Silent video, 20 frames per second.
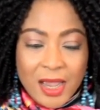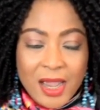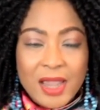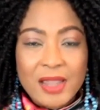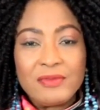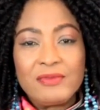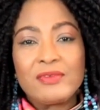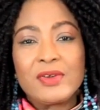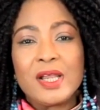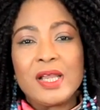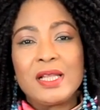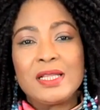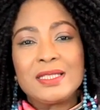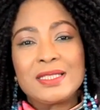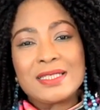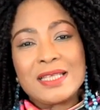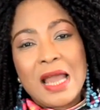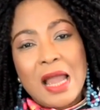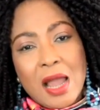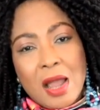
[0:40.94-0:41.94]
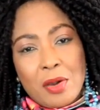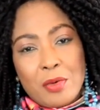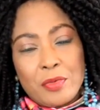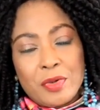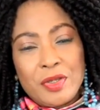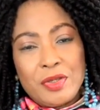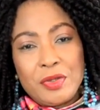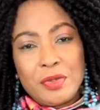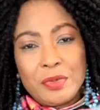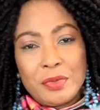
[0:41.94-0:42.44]
Hi friends, how are
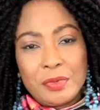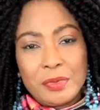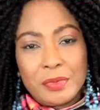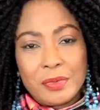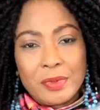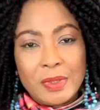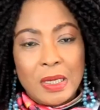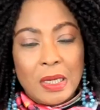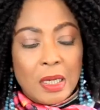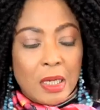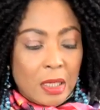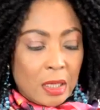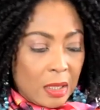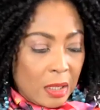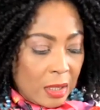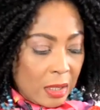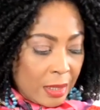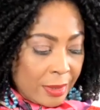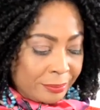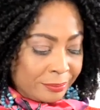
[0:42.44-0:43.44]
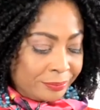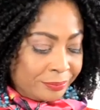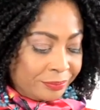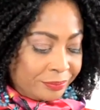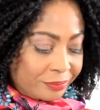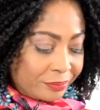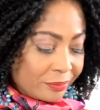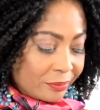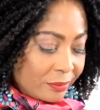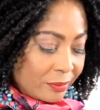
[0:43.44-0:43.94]
you?
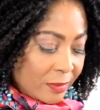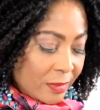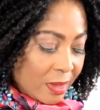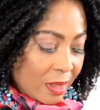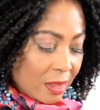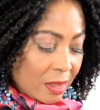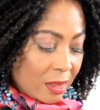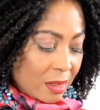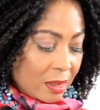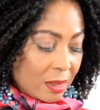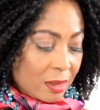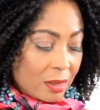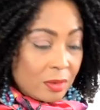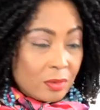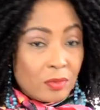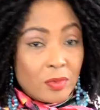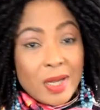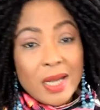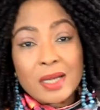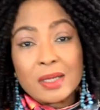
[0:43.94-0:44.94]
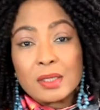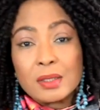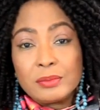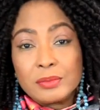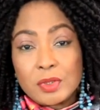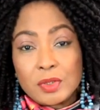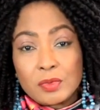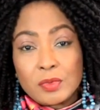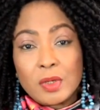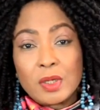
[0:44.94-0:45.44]
Um,
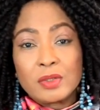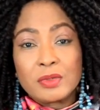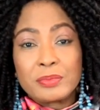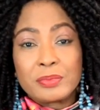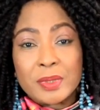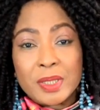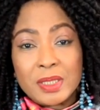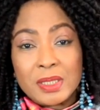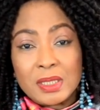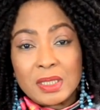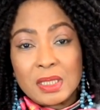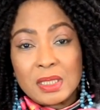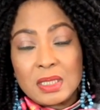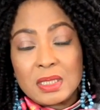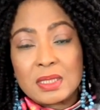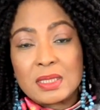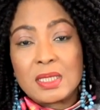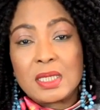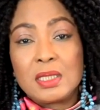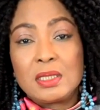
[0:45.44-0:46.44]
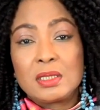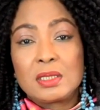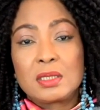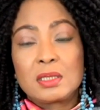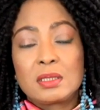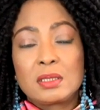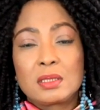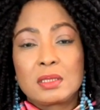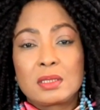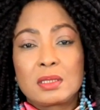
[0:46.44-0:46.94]
welcome to World of Braiding and
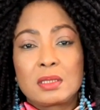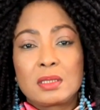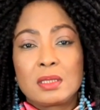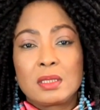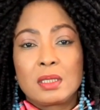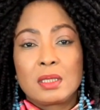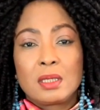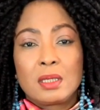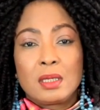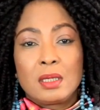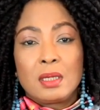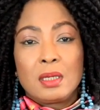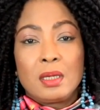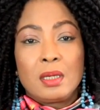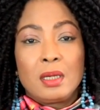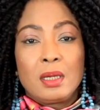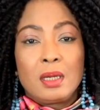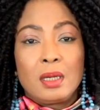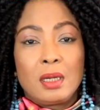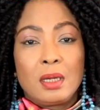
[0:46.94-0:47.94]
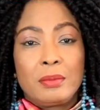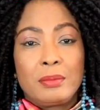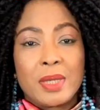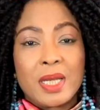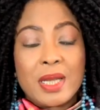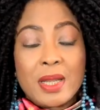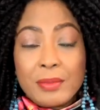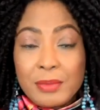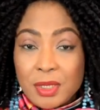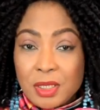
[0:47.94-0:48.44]
Extensions. Uh, my
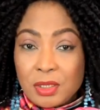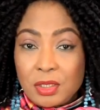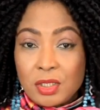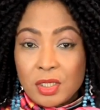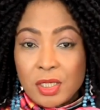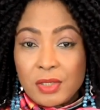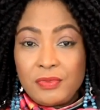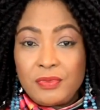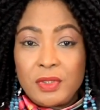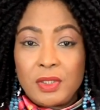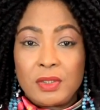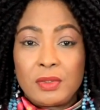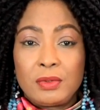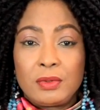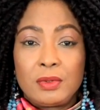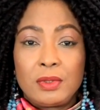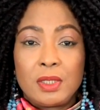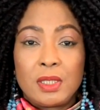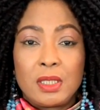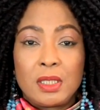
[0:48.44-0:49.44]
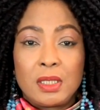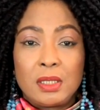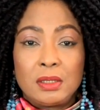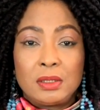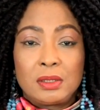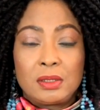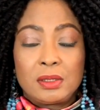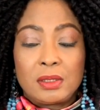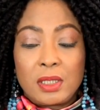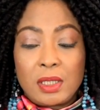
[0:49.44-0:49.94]
name is Joy Fido,
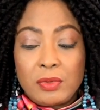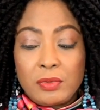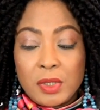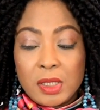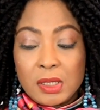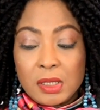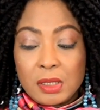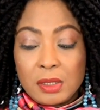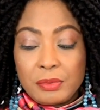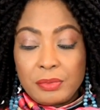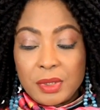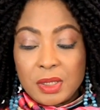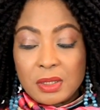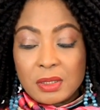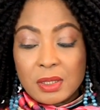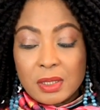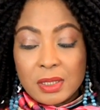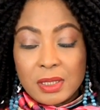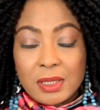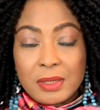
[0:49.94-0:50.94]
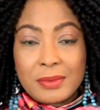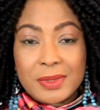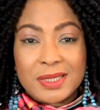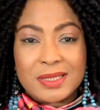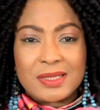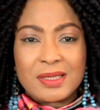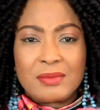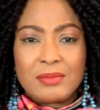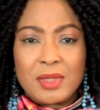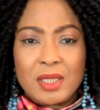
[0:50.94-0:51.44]
and today we're going to be talking about
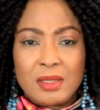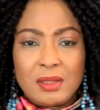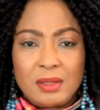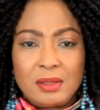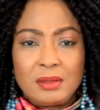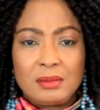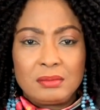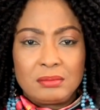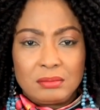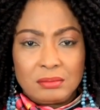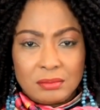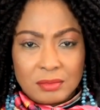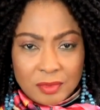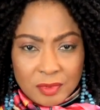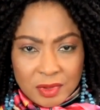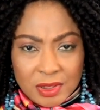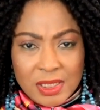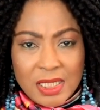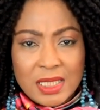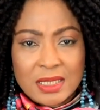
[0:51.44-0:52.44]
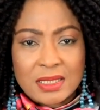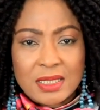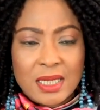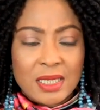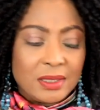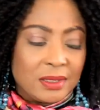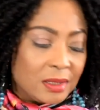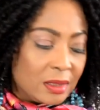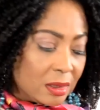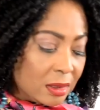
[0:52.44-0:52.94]
something really
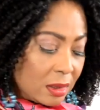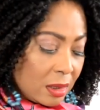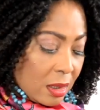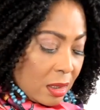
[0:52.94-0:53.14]
exciting.